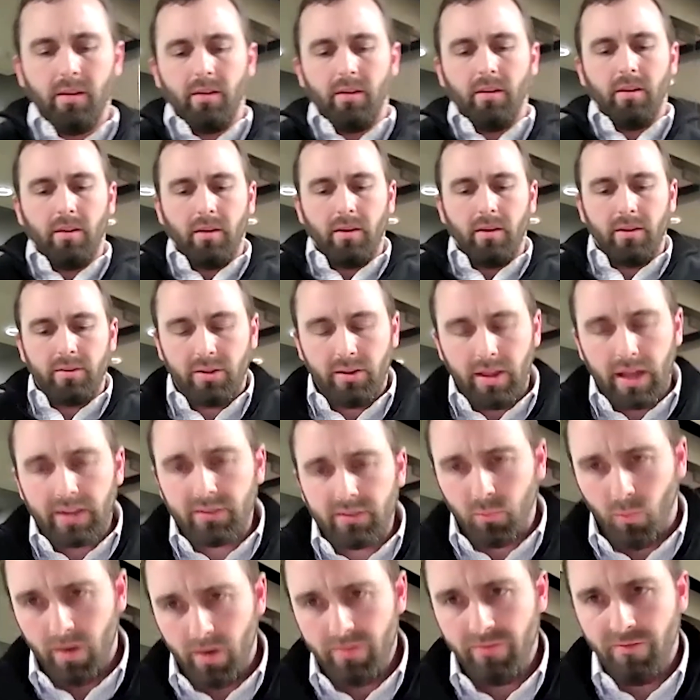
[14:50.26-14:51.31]
So that's
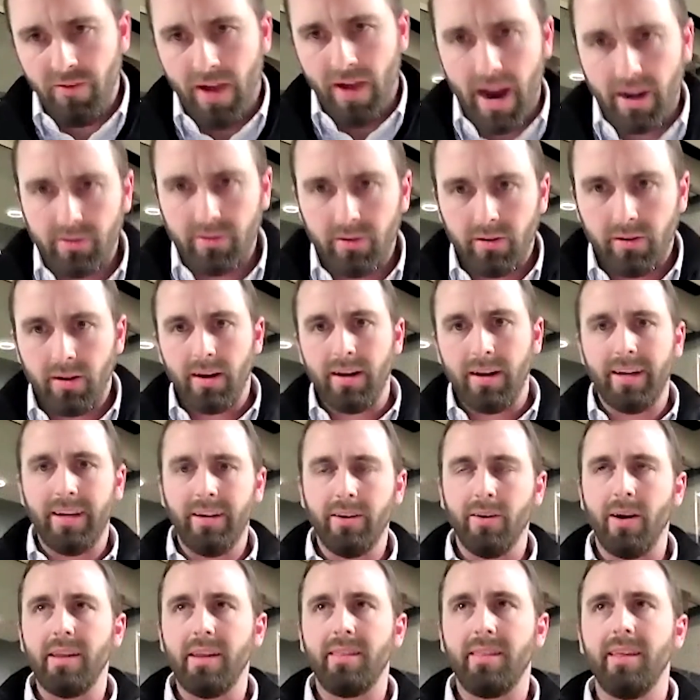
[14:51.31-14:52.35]
one factor.
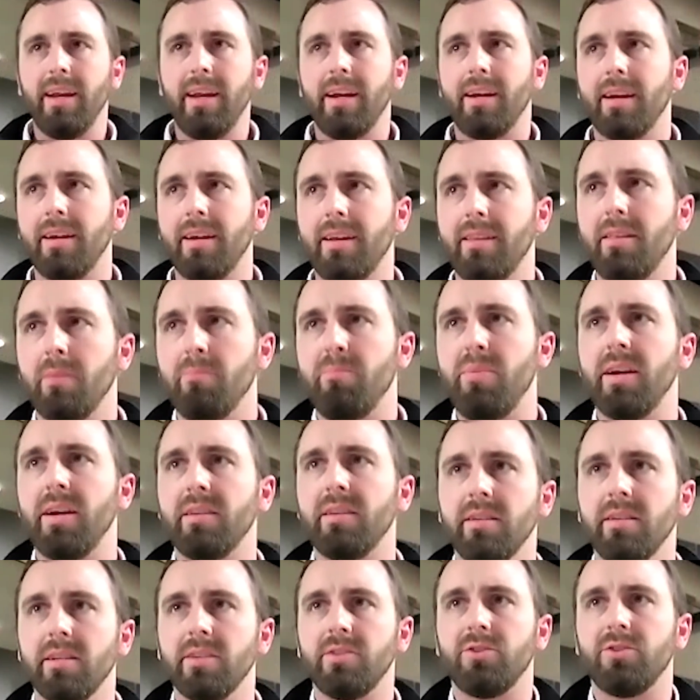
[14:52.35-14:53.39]
I think the
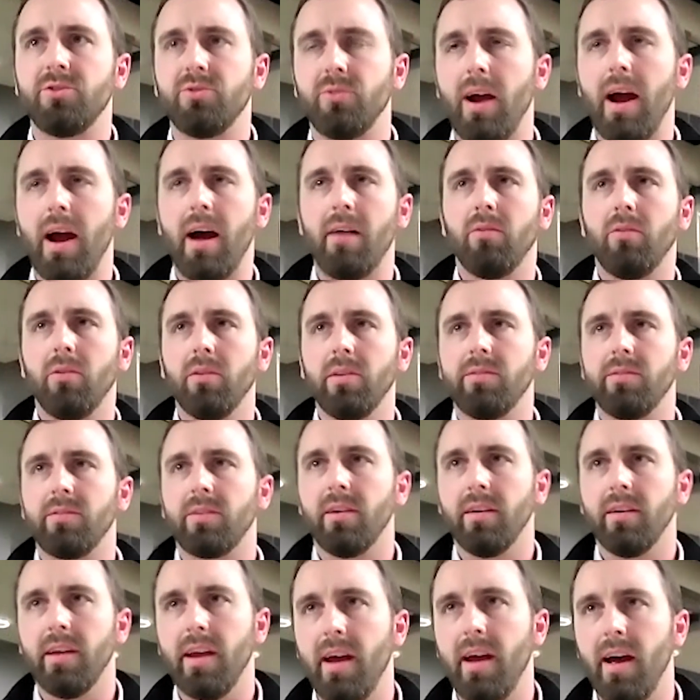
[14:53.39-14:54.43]
business travel is
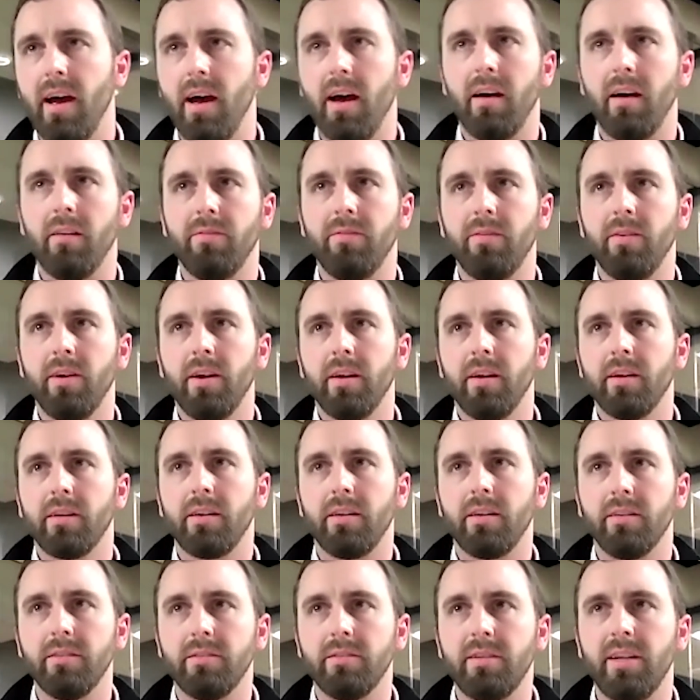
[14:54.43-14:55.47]
going to have
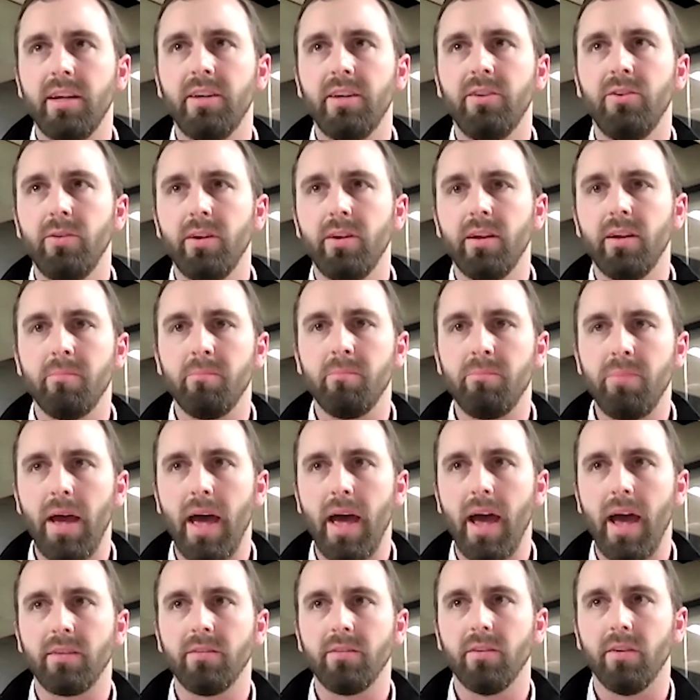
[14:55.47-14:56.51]
continued
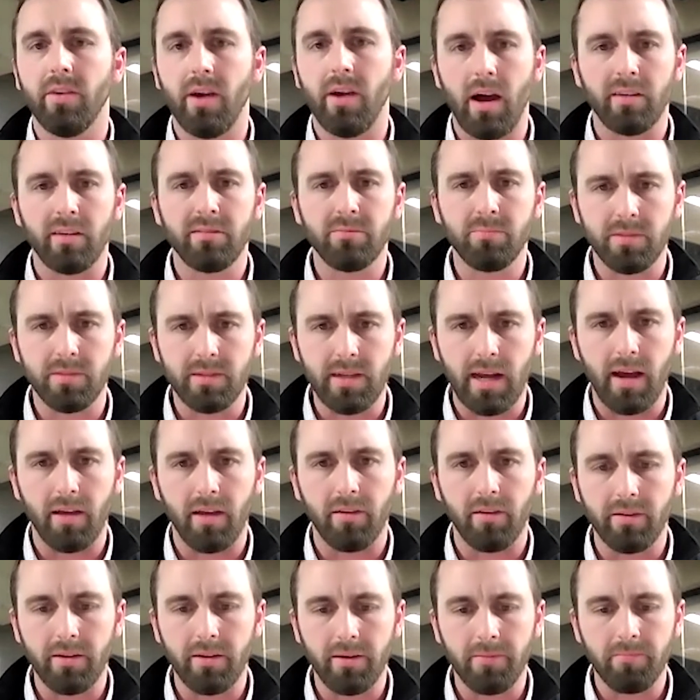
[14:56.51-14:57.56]
impact on
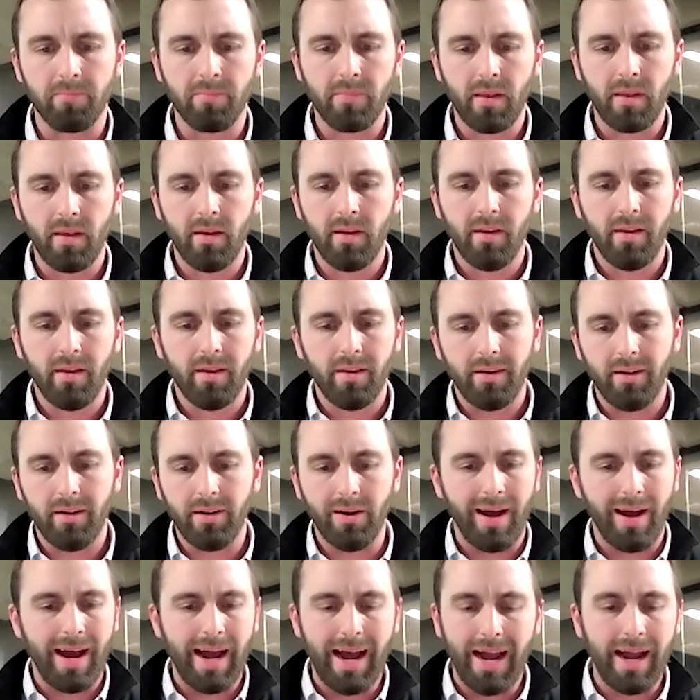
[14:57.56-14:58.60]
hospitality.
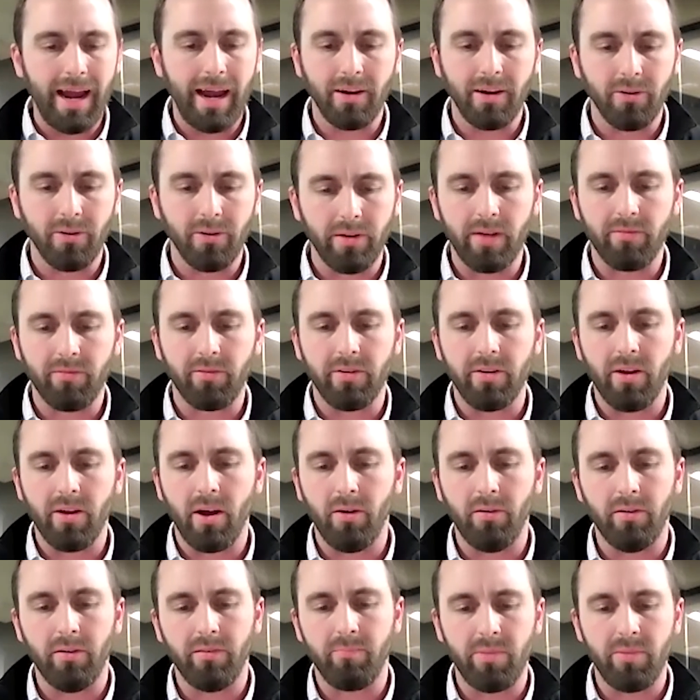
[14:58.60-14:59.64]
I don't ever know
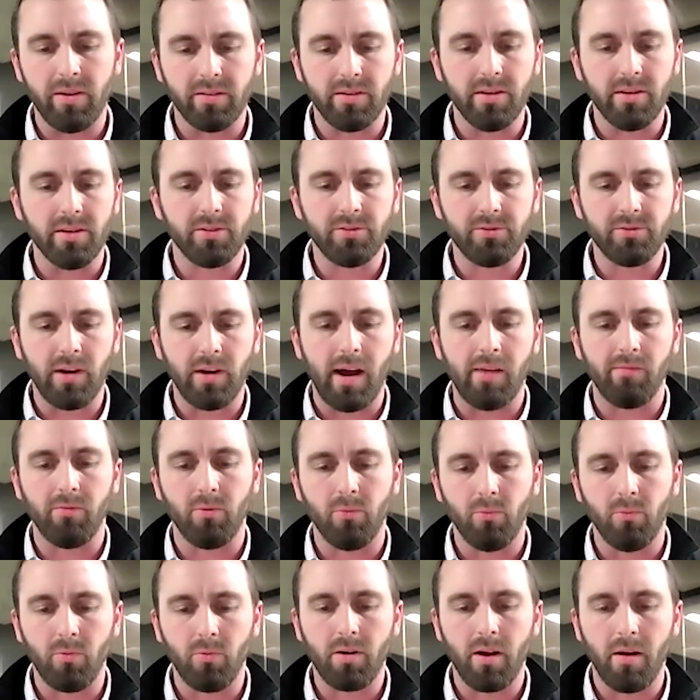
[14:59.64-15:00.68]
if business travel
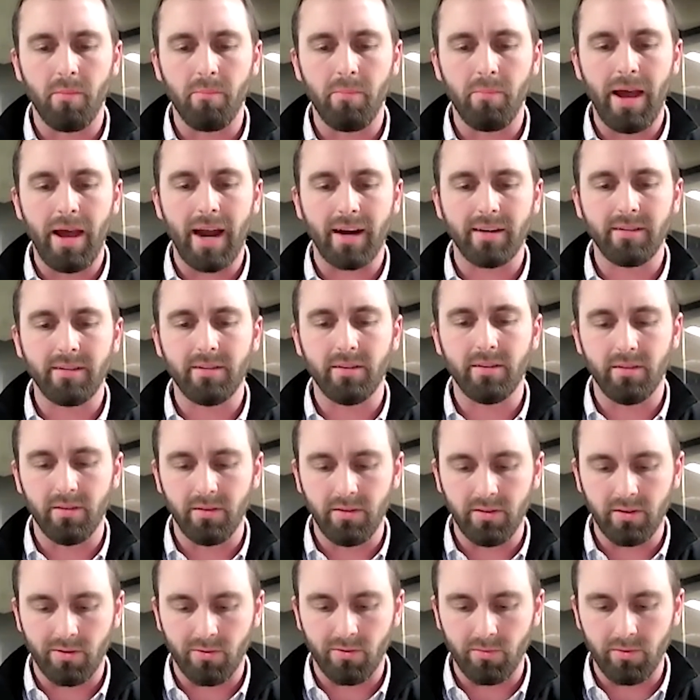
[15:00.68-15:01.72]
will come back to the
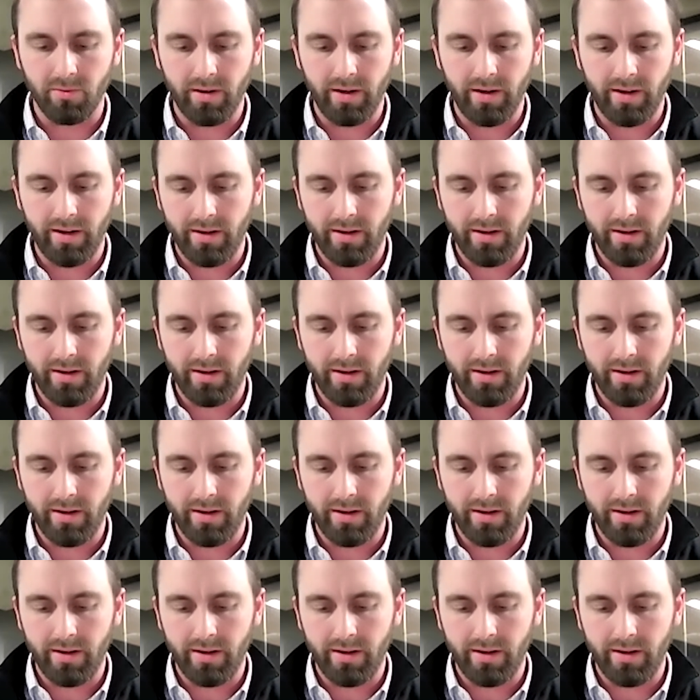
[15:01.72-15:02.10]
degree